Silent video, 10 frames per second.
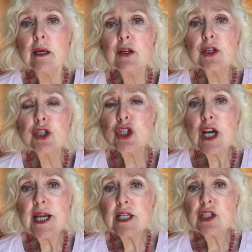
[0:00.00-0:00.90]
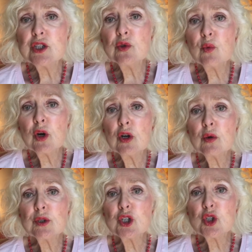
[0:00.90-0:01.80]
change the world,
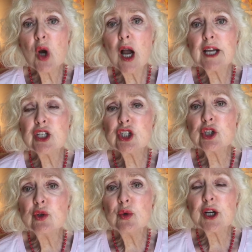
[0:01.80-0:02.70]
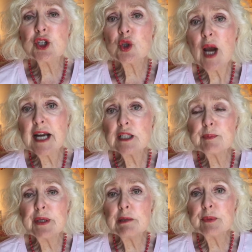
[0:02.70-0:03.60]
to try to attract
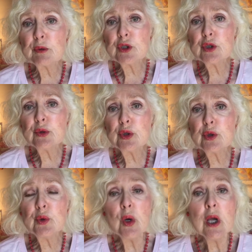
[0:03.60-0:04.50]
people to you